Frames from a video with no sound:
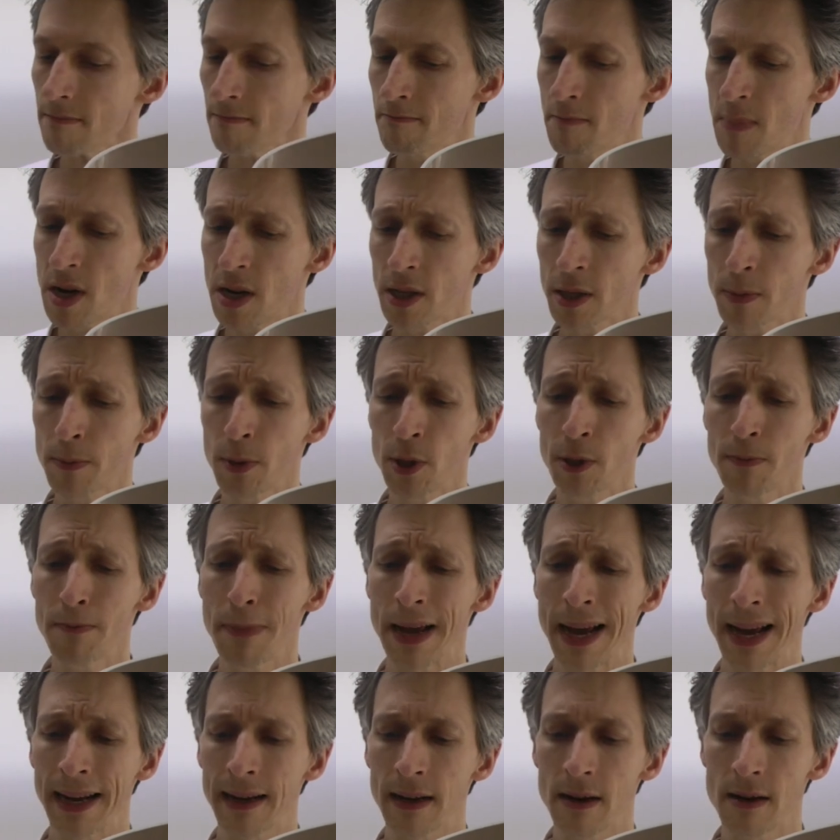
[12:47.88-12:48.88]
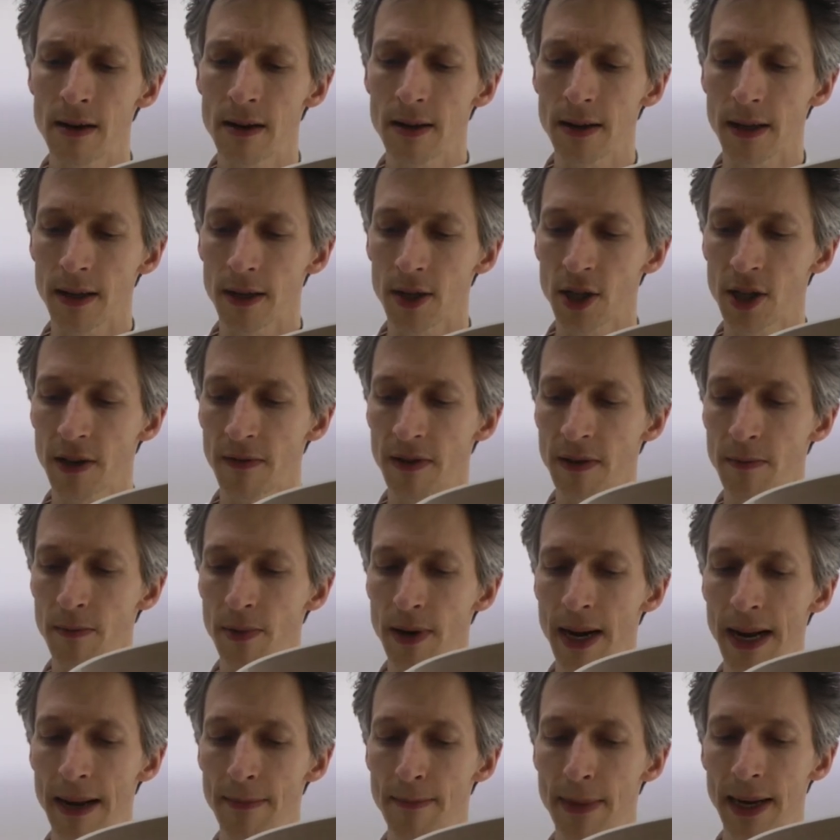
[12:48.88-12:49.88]
Miles pushed back harder, shoving
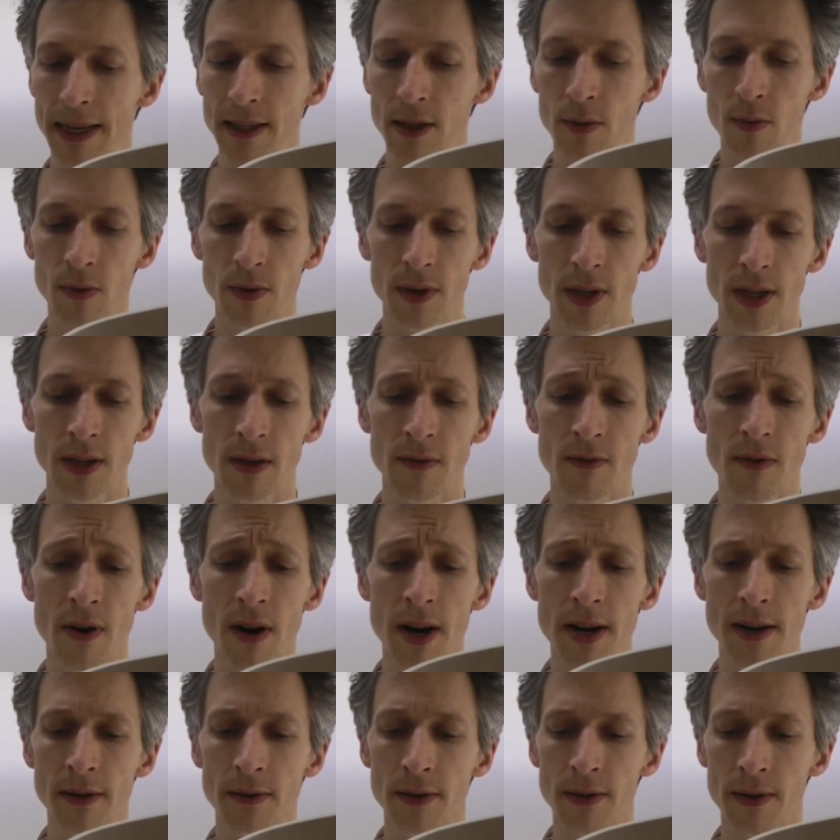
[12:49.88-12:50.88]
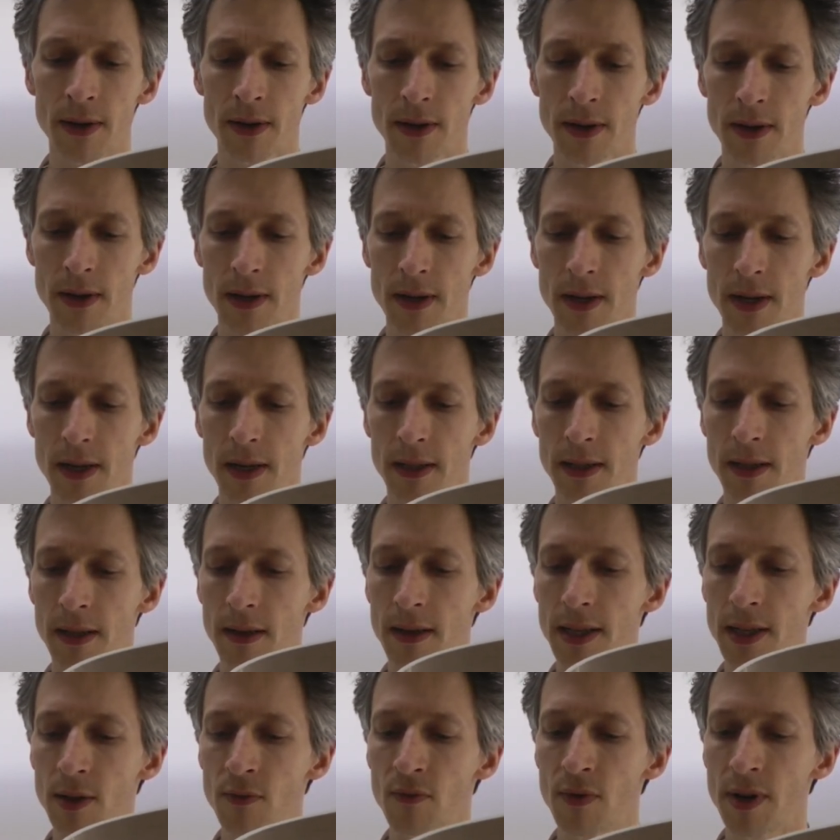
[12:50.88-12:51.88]
Brad back toward the urinals, until
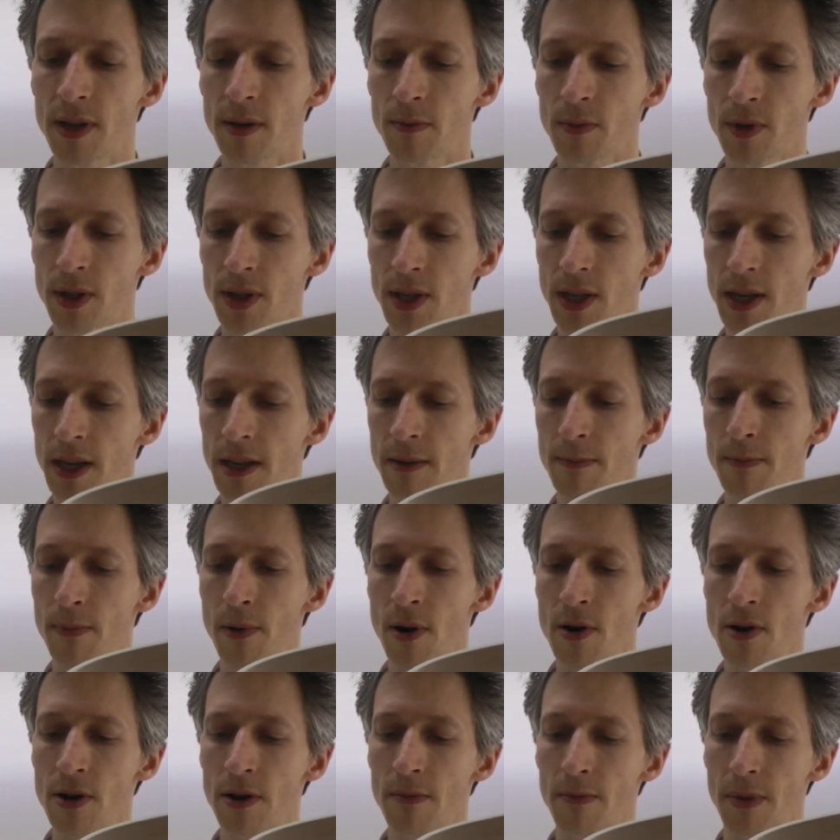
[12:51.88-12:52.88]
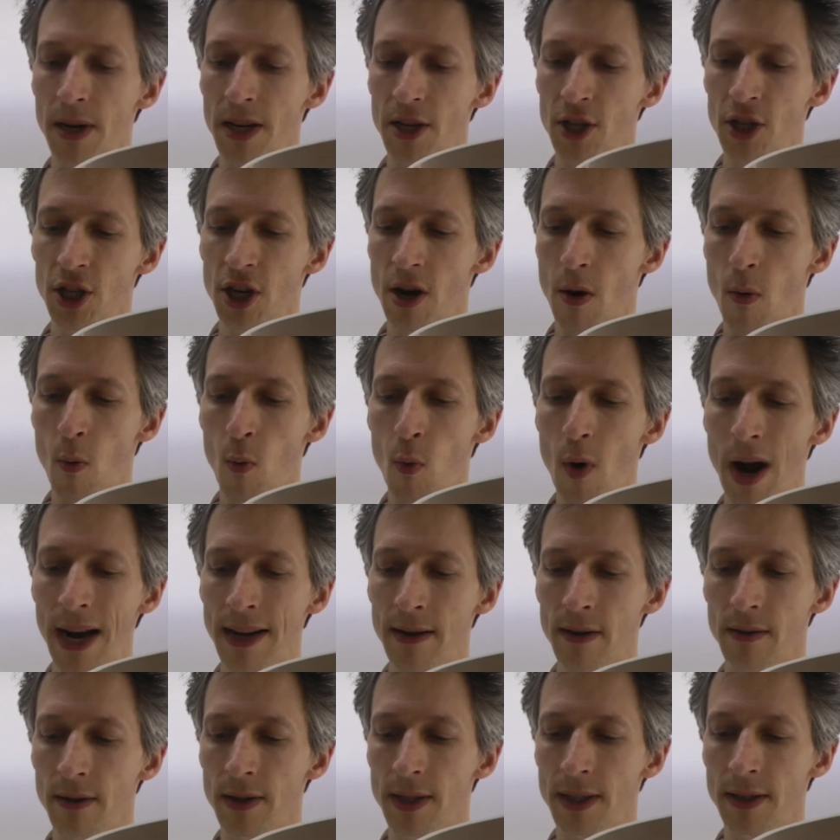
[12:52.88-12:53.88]
his rhythm was suddenly broken by a sharp
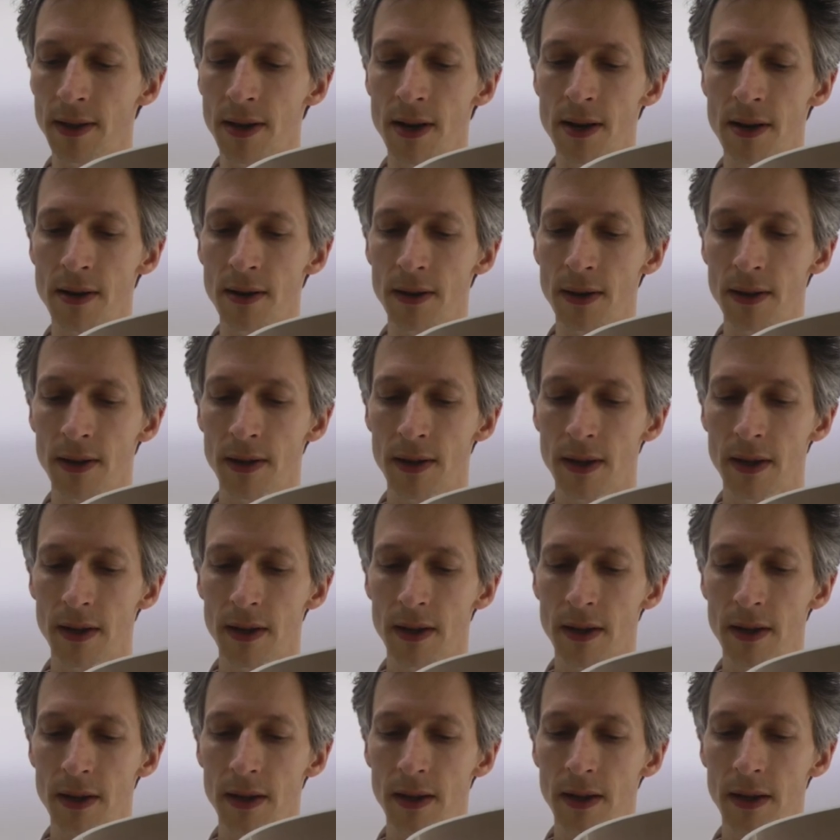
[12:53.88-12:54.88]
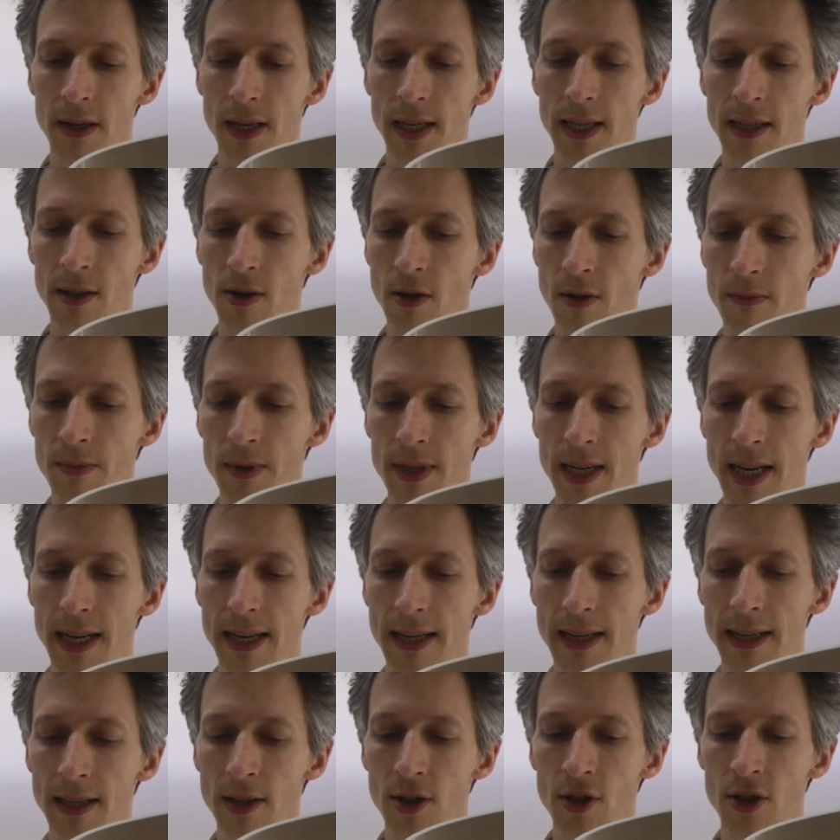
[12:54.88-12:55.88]
whack on his nose. He stopped dead
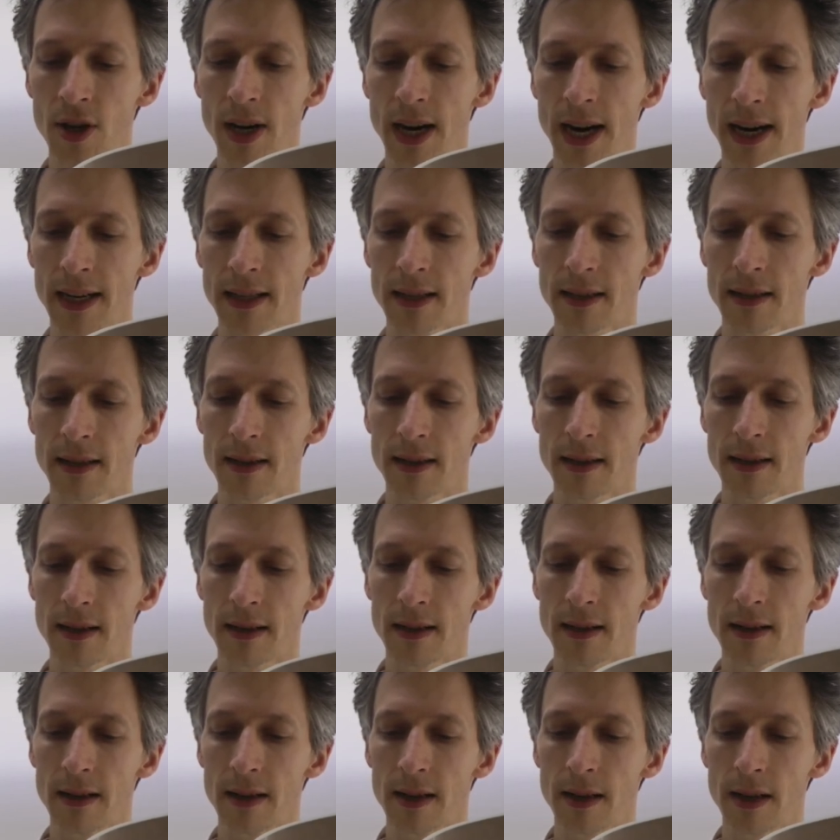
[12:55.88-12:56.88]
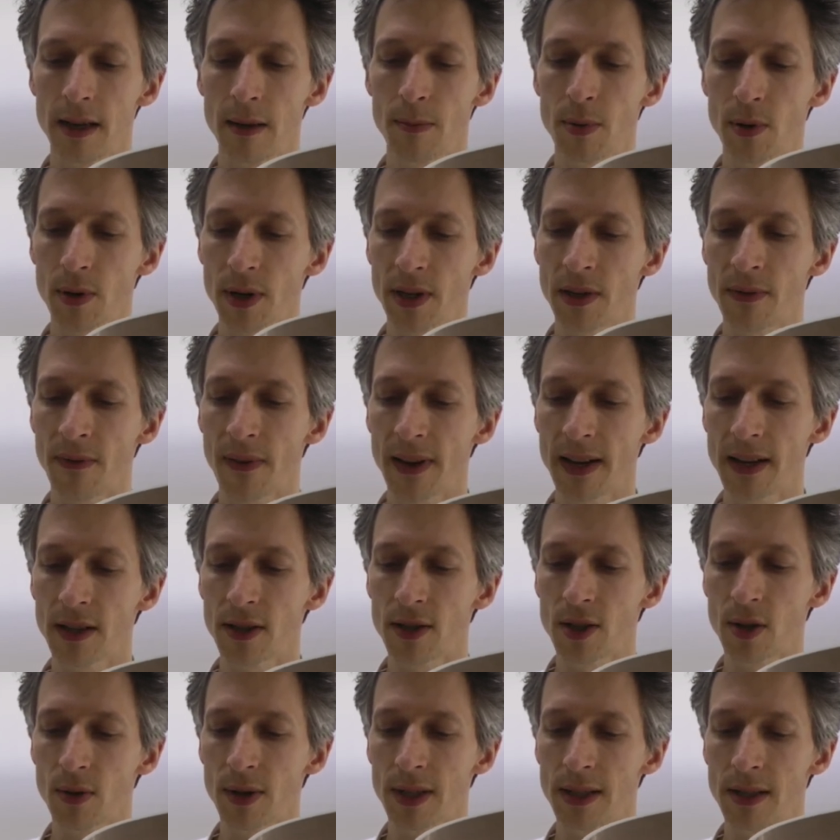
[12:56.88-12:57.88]
in his tracks. He brought his
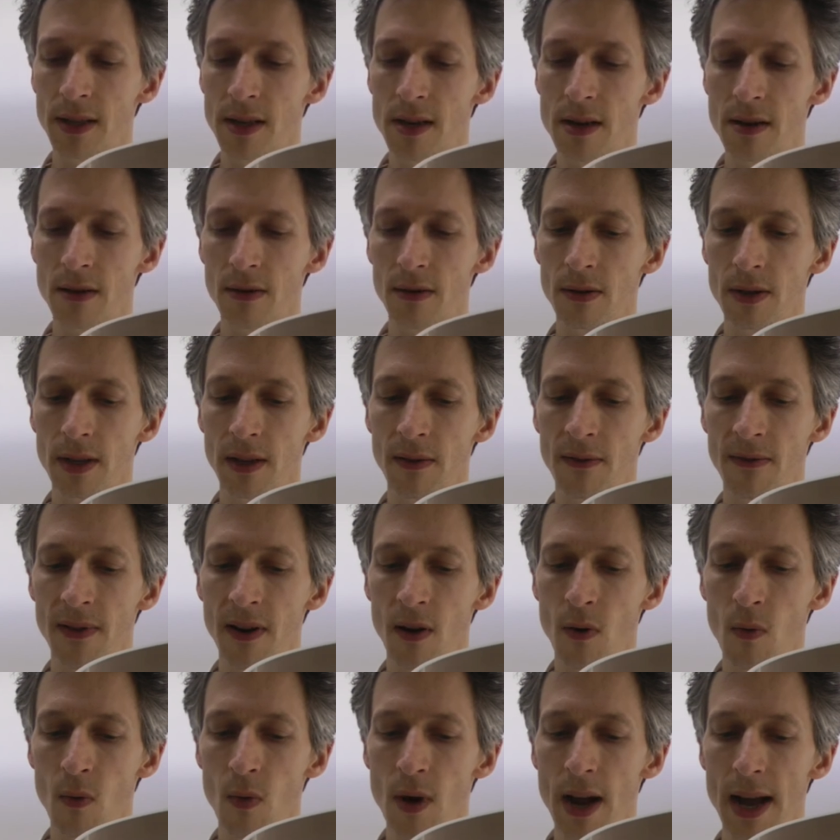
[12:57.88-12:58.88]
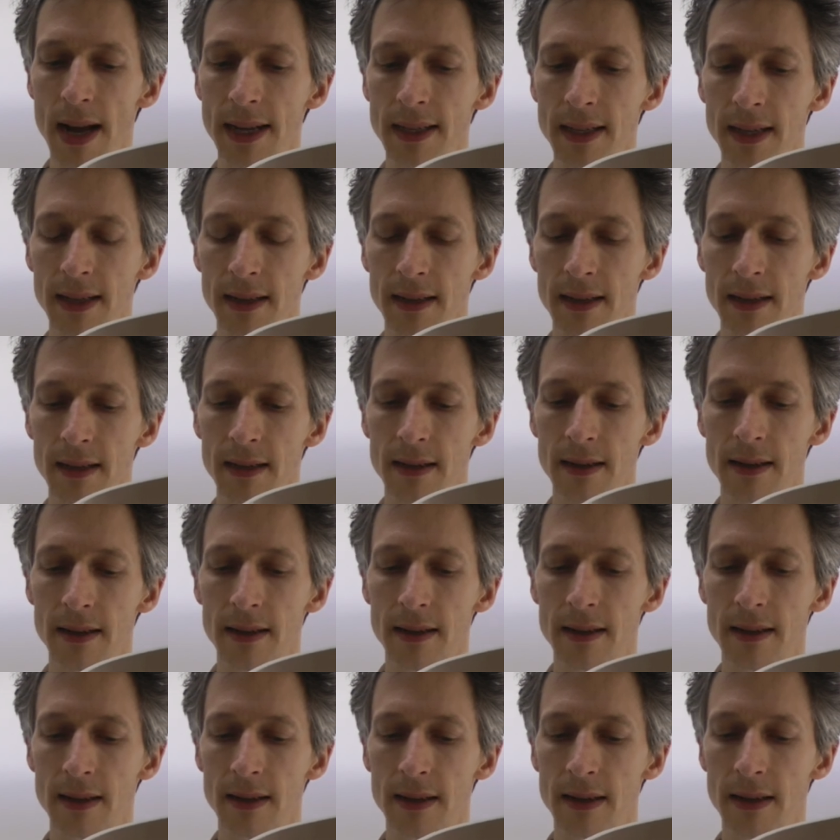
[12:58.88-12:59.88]
fingers to his nose. It felt wet.
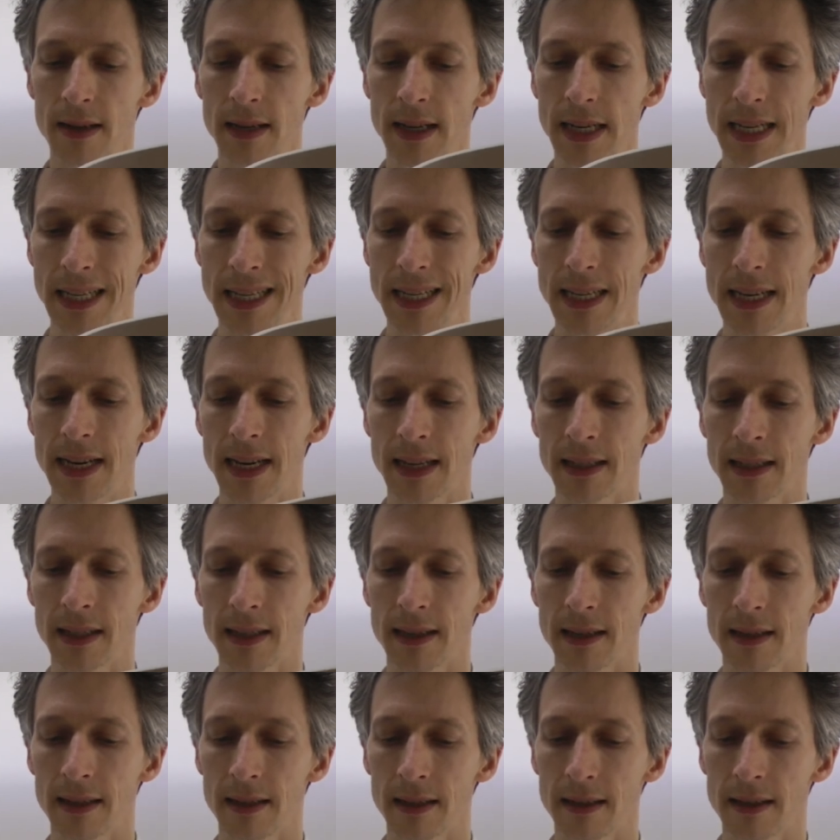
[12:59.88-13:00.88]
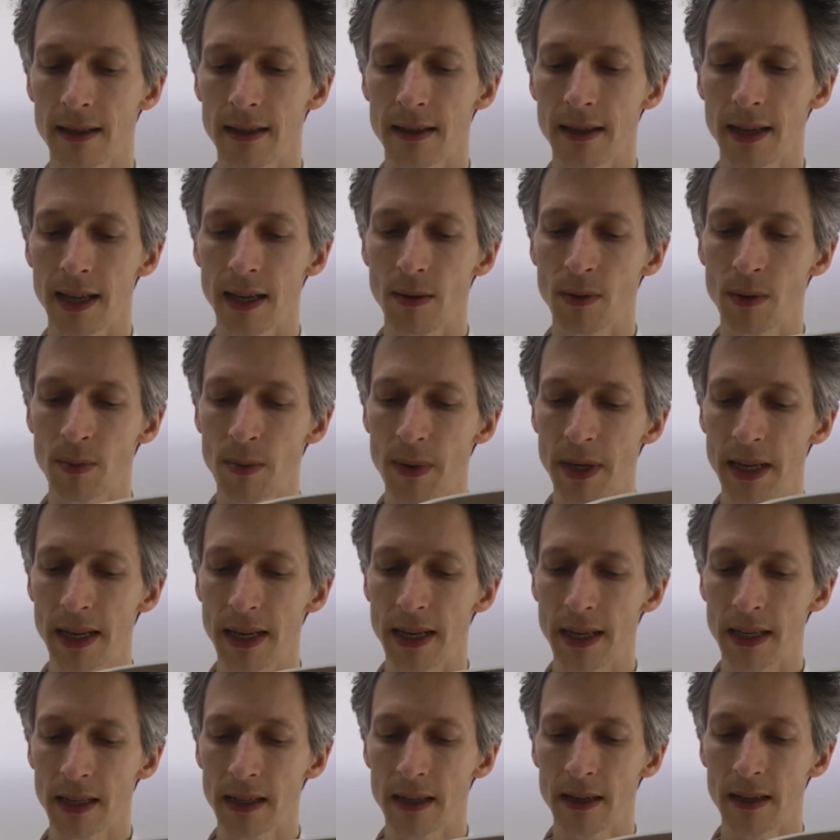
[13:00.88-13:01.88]
And yes, he was
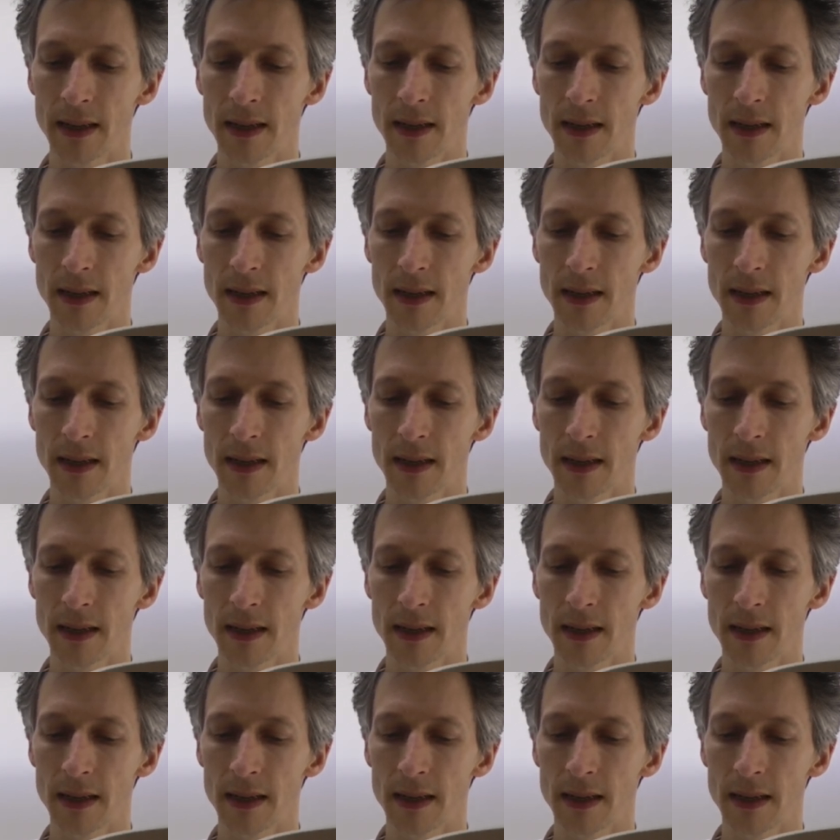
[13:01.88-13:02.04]
bleeding.